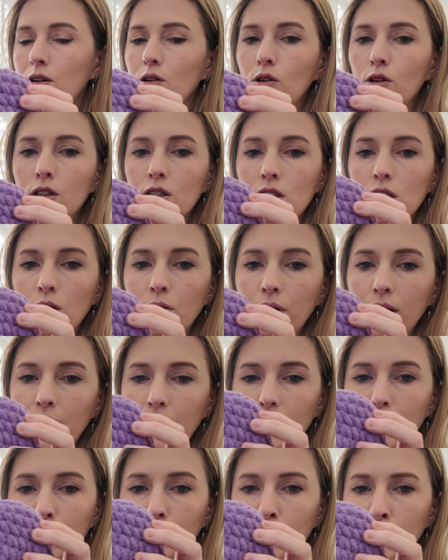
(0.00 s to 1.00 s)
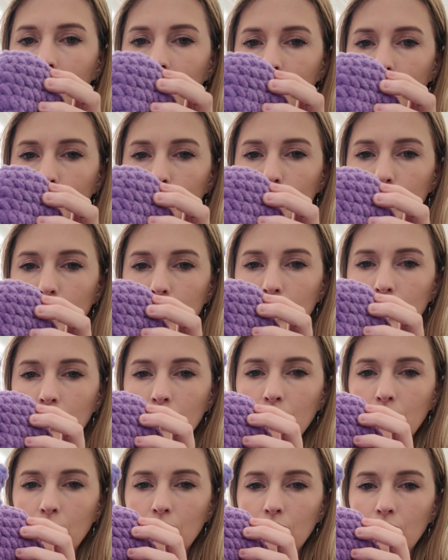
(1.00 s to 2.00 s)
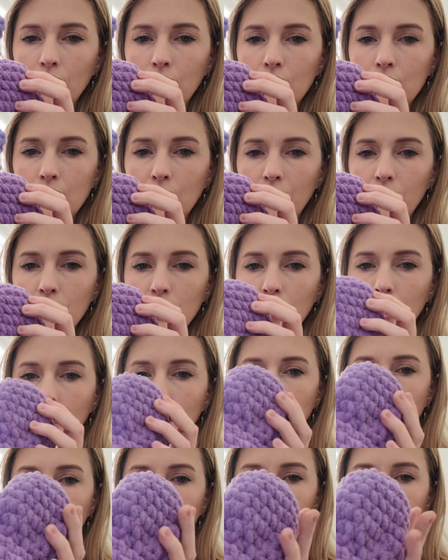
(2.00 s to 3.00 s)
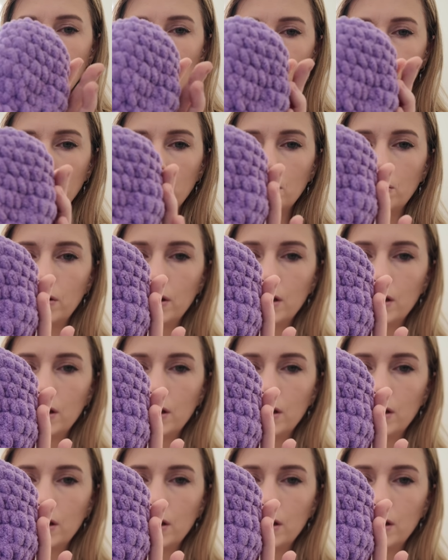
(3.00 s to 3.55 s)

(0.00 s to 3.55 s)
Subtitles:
or just go ahead and use safety eyes, but obviously bigger